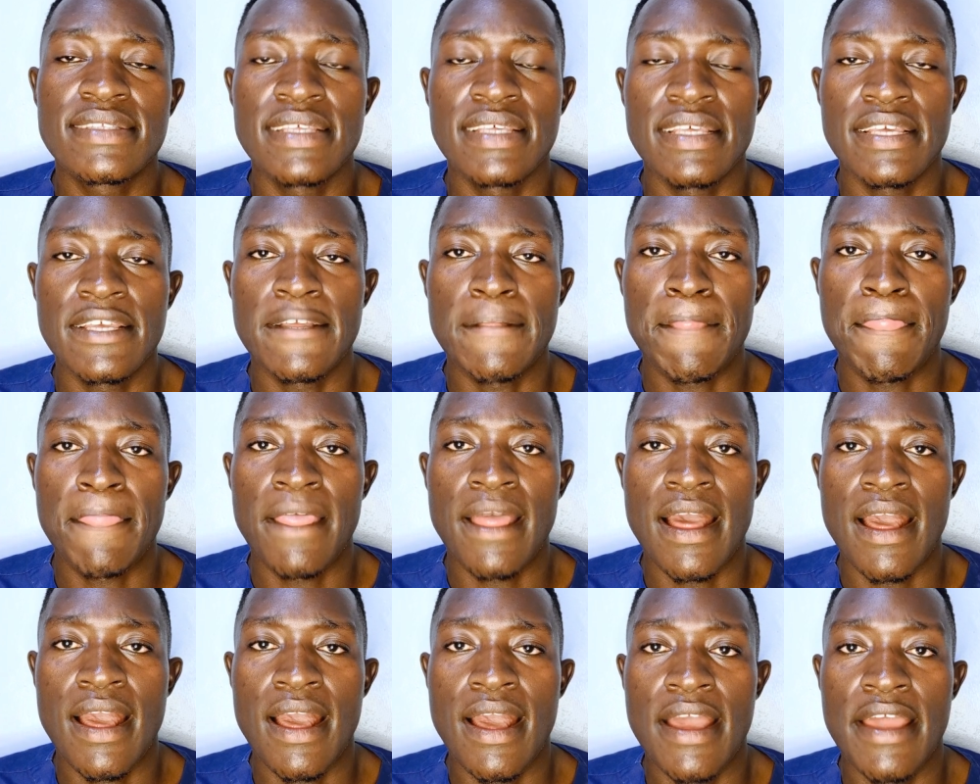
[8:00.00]
the
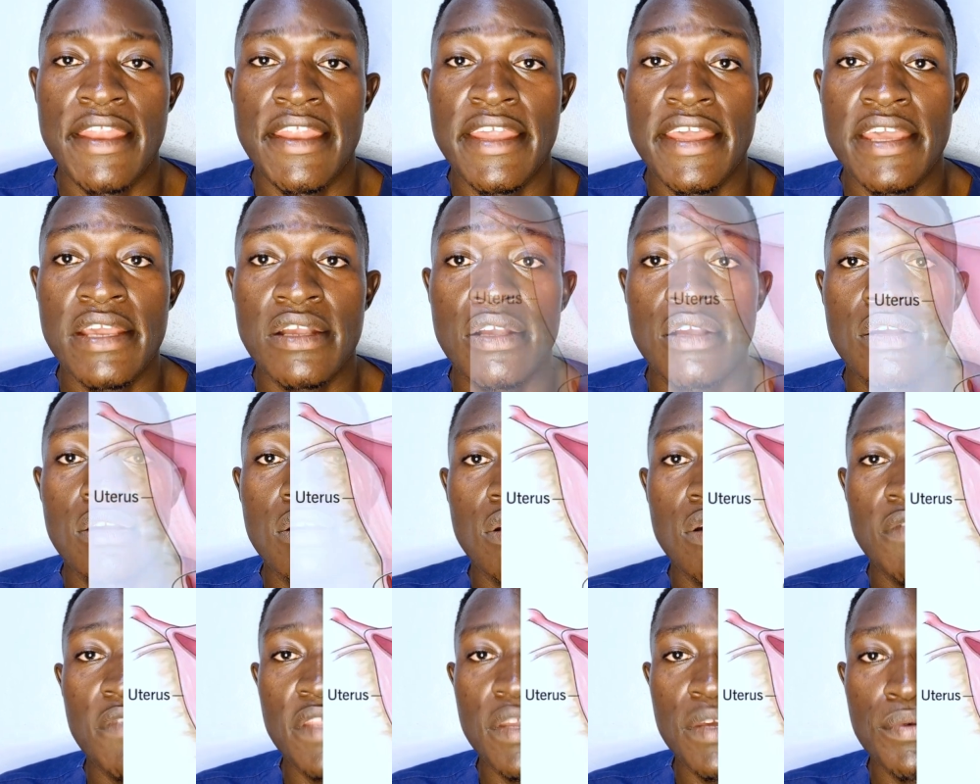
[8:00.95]
neck
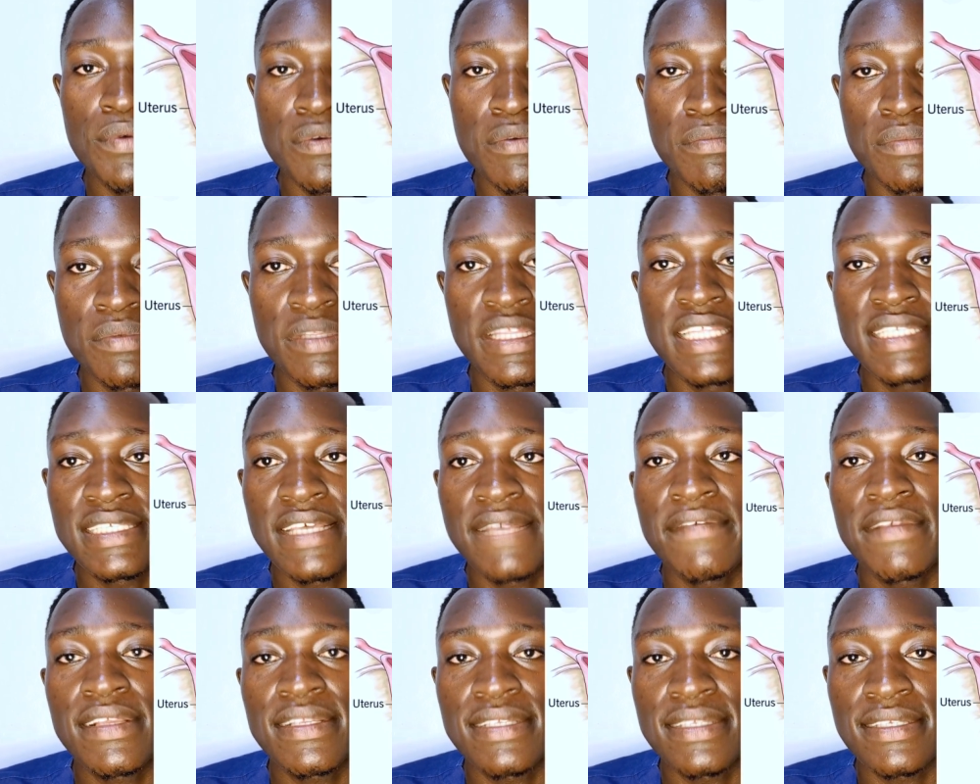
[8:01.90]
of the womb. The
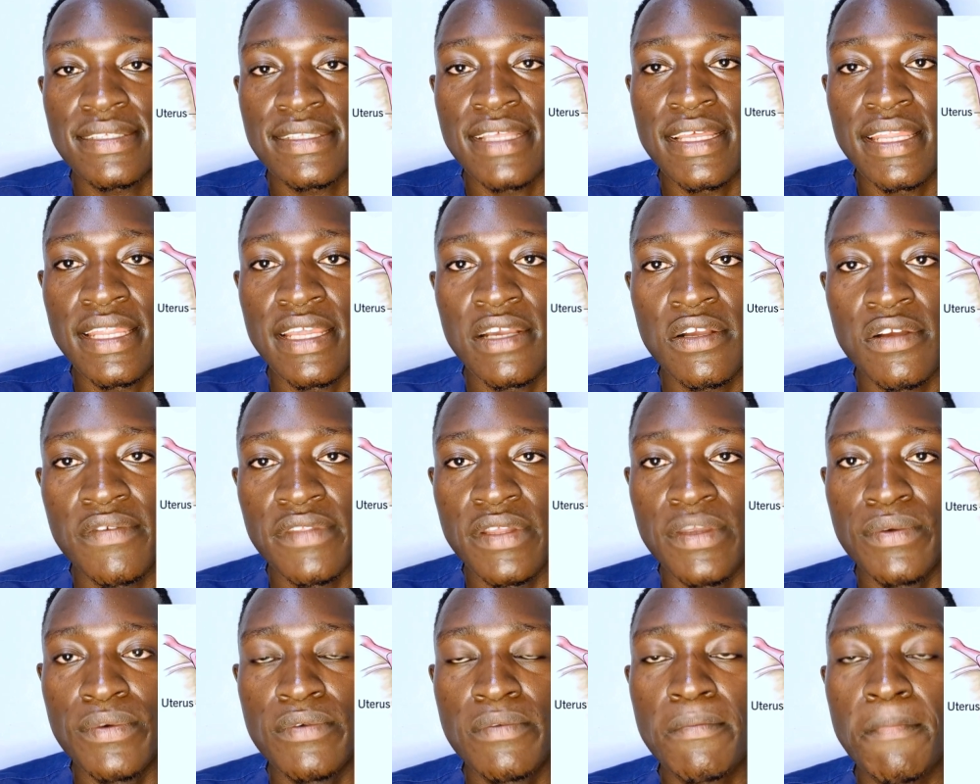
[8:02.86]
cervix is the neck of
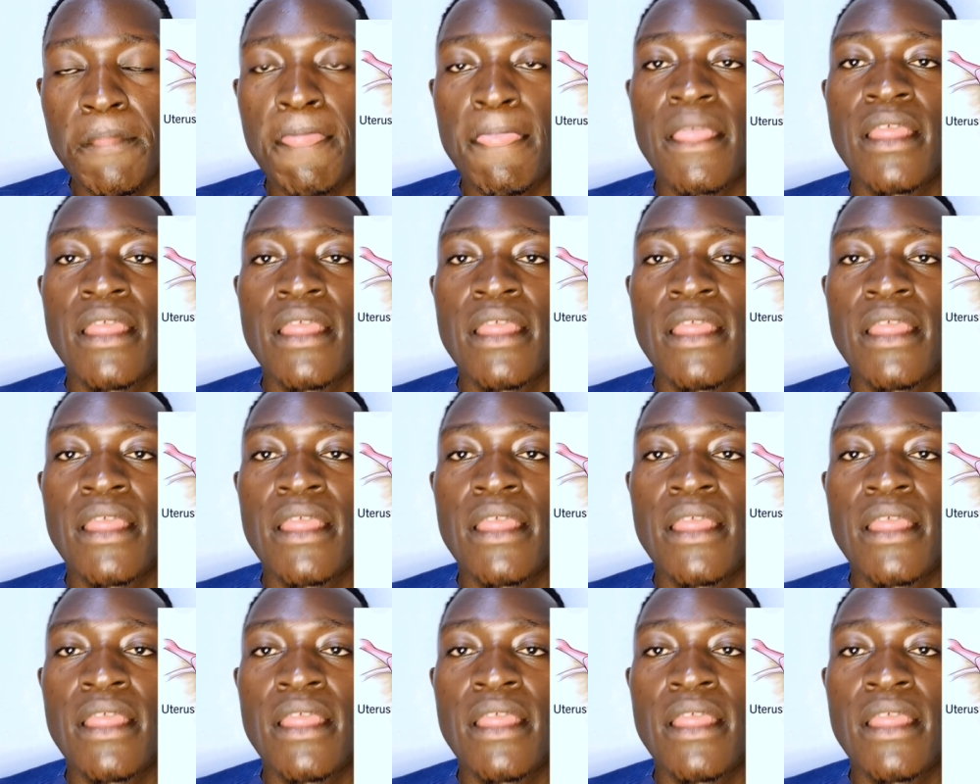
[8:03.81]
the womb.